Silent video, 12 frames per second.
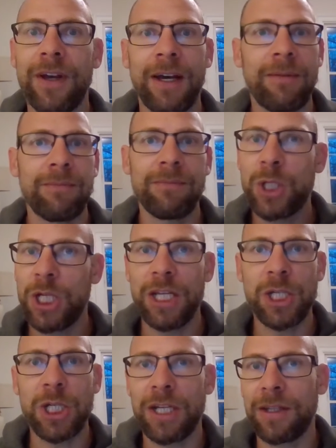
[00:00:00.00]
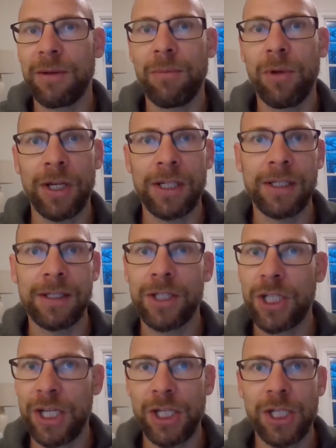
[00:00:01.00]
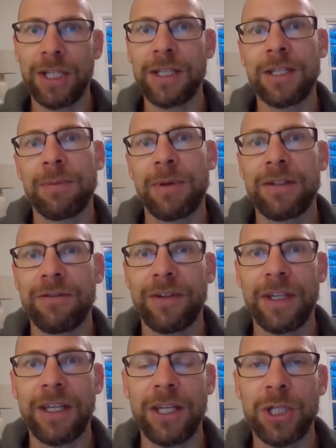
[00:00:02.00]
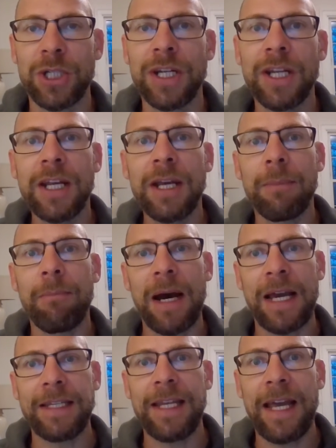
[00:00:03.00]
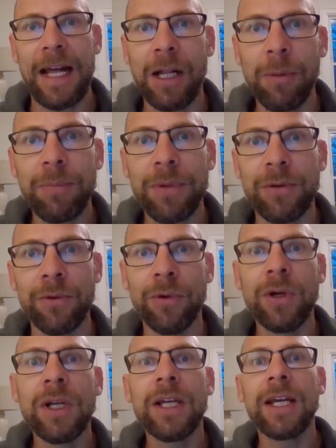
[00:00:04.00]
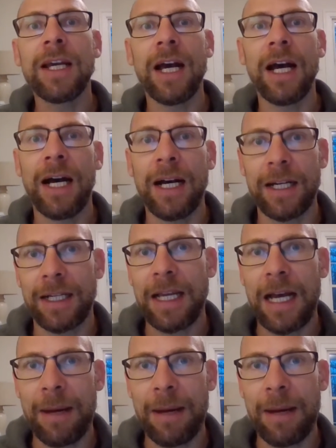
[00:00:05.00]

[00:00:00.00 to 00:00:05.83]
um, changing the model, changing the specification might help you uh,